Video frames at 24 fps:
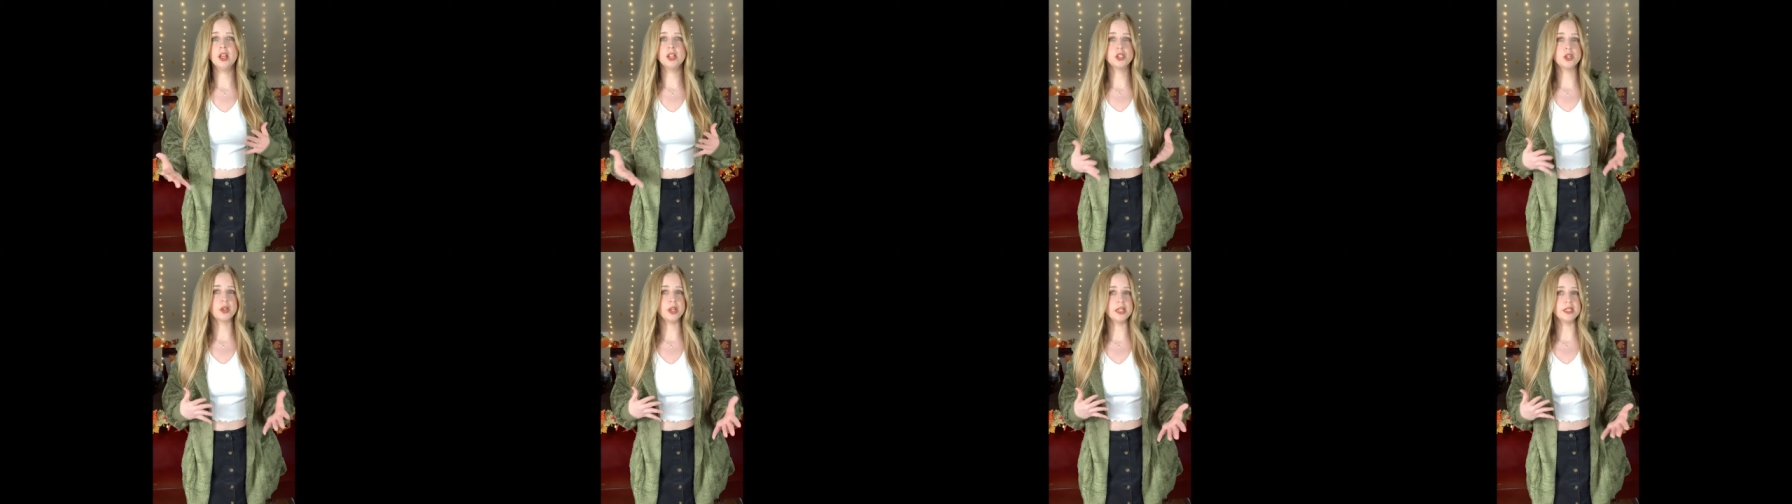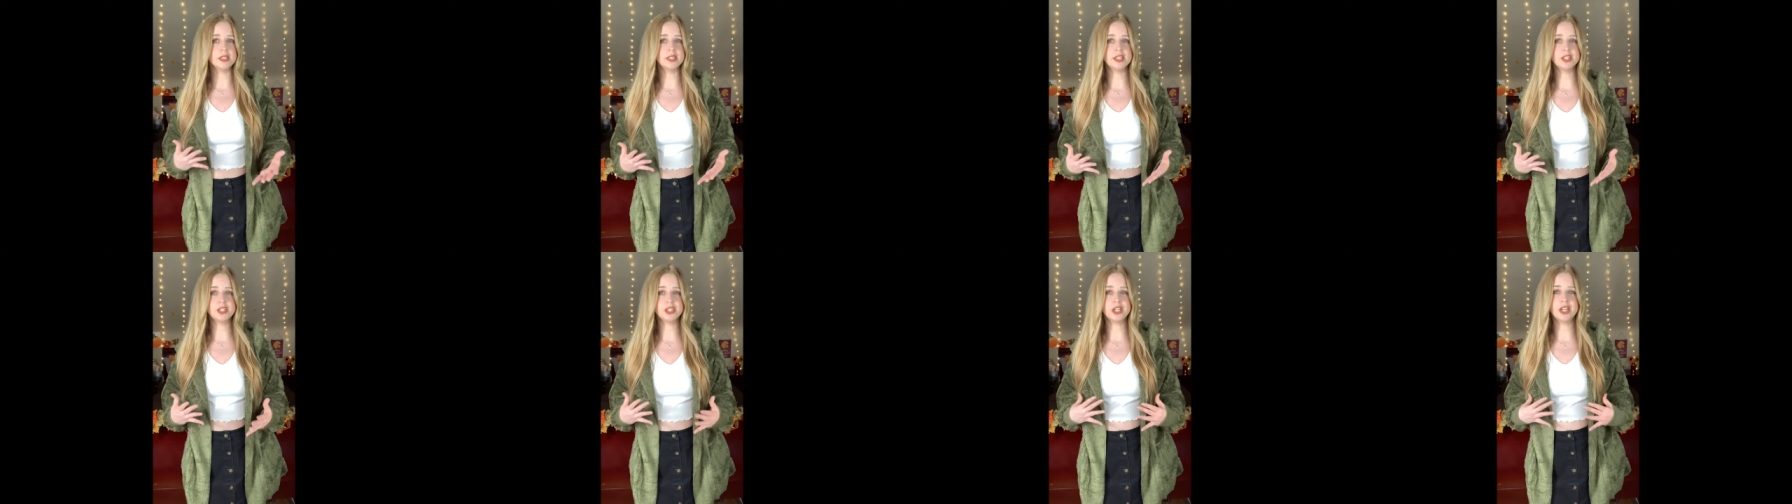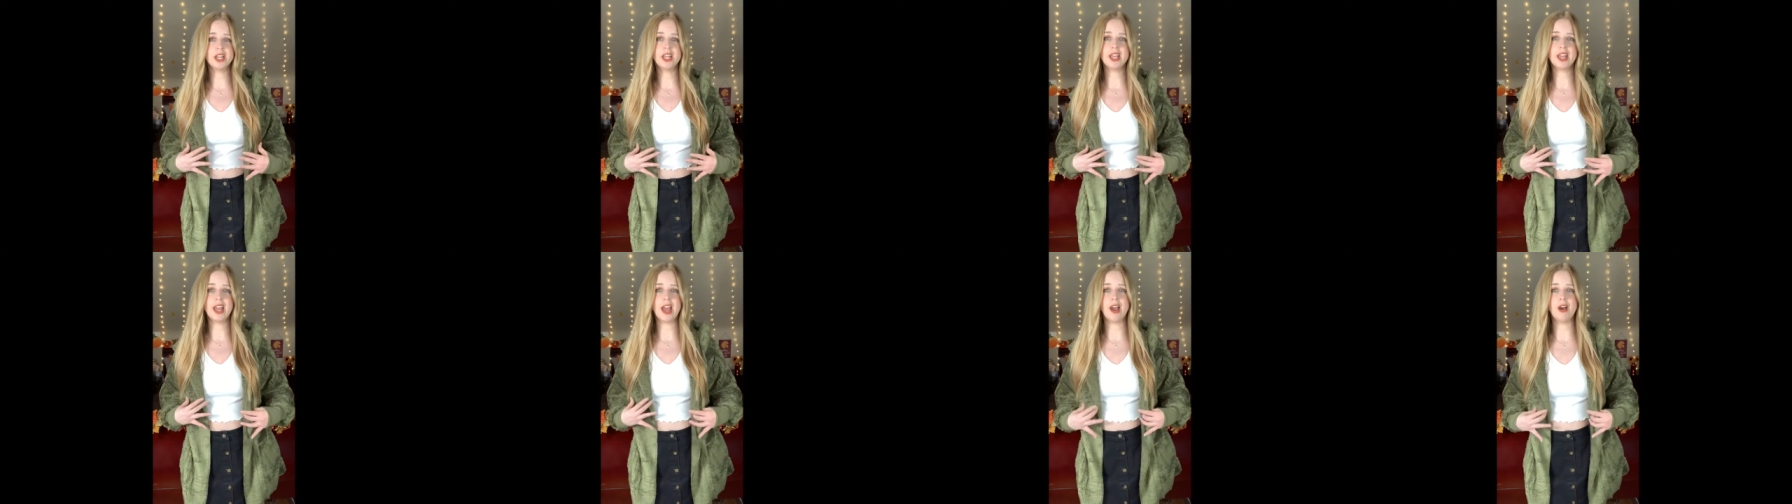
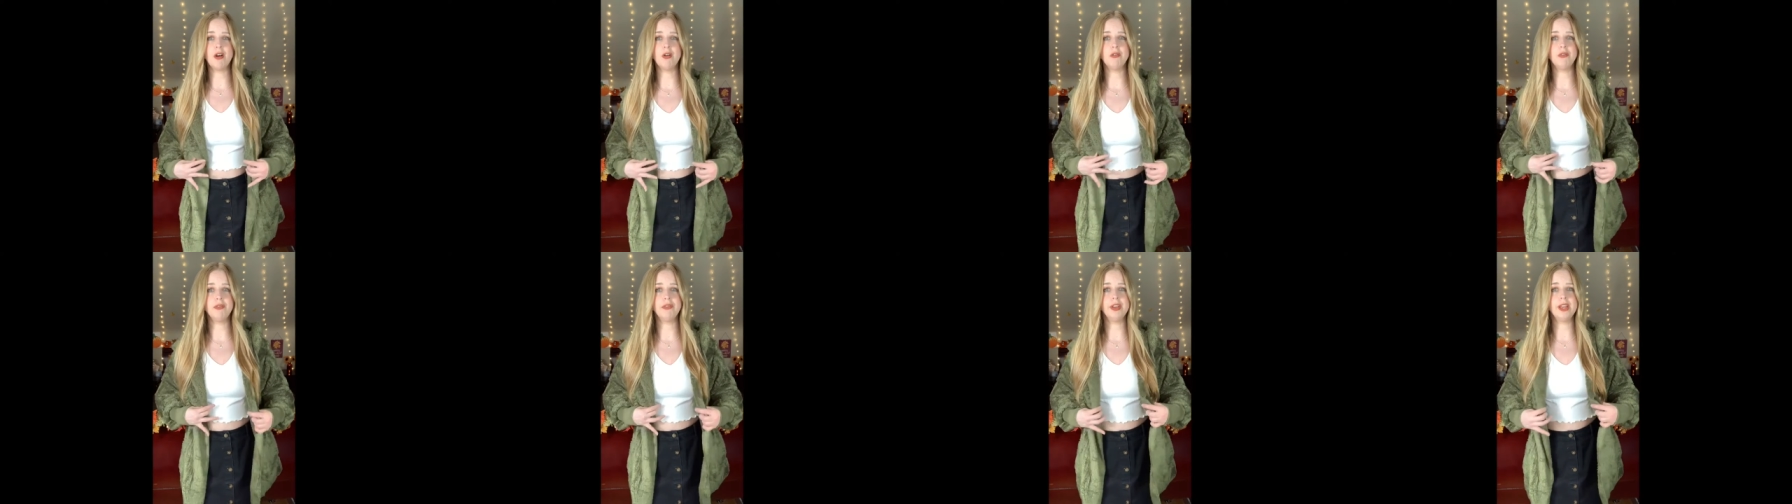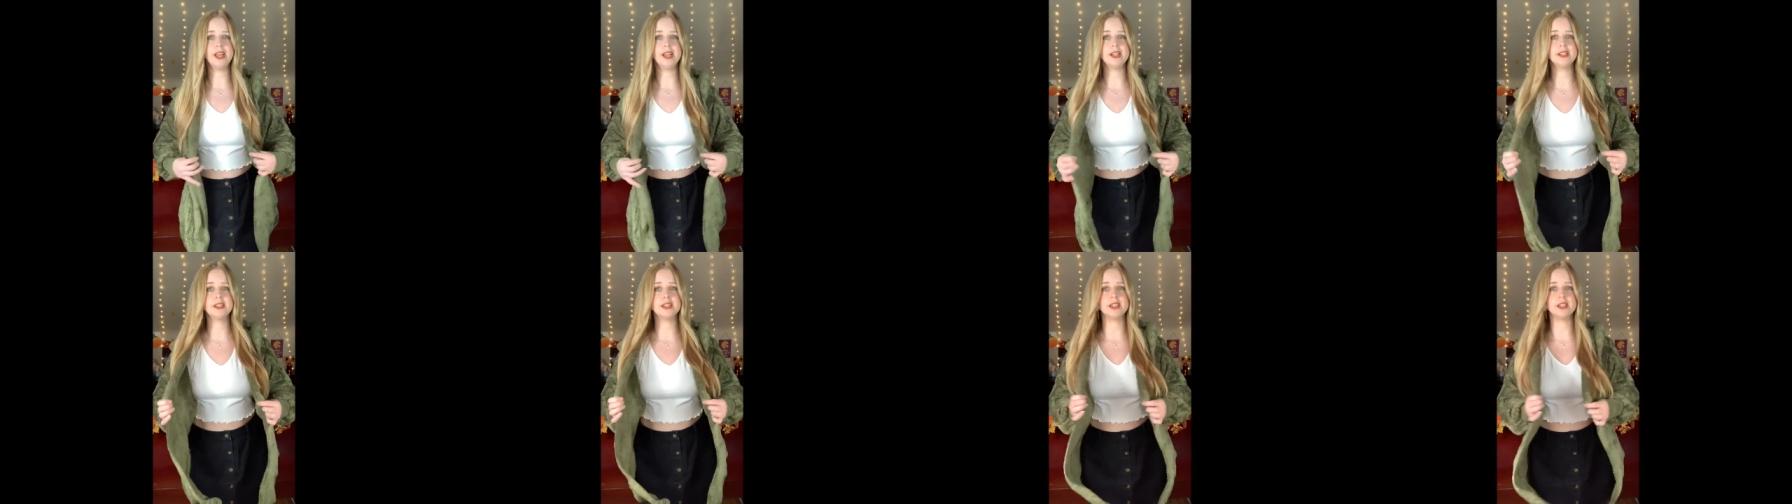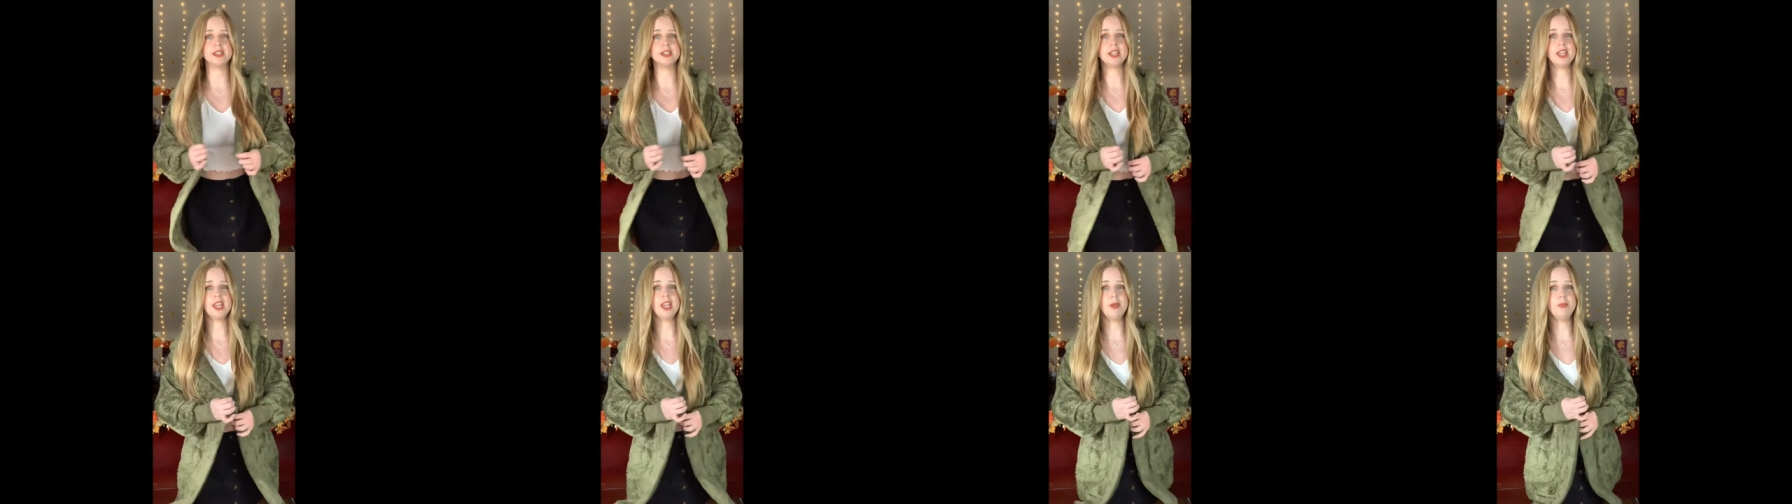transitioning outfits
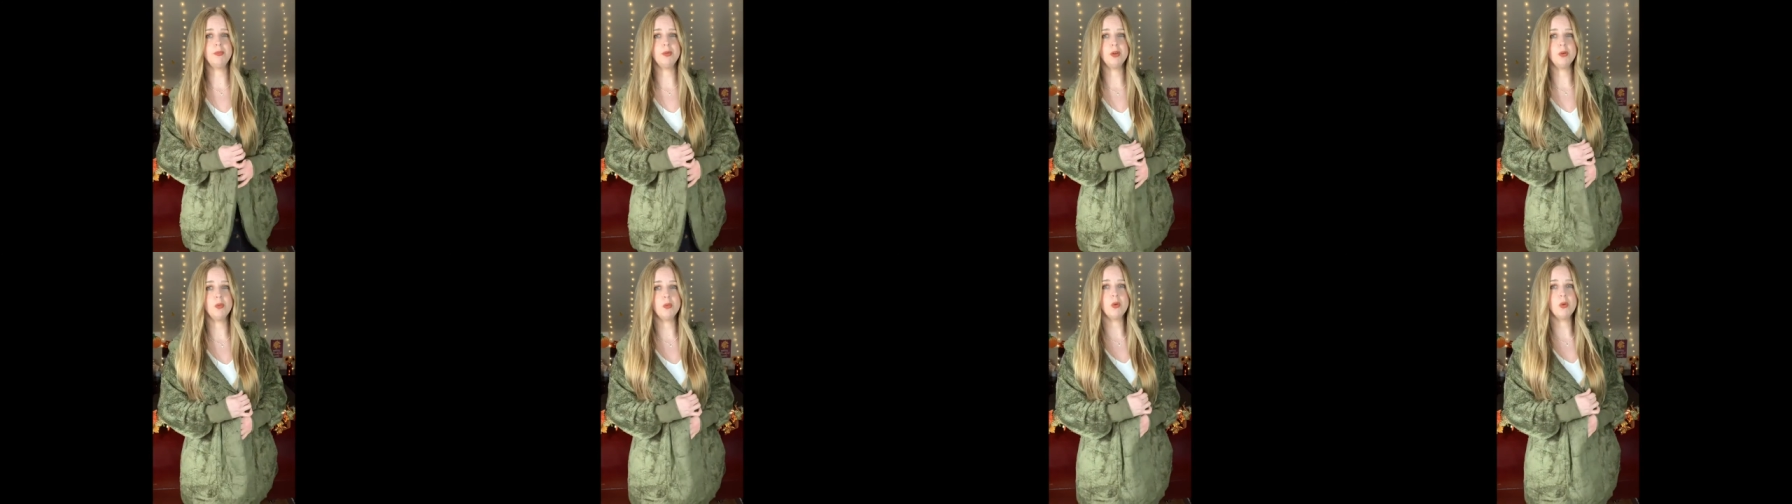to keep you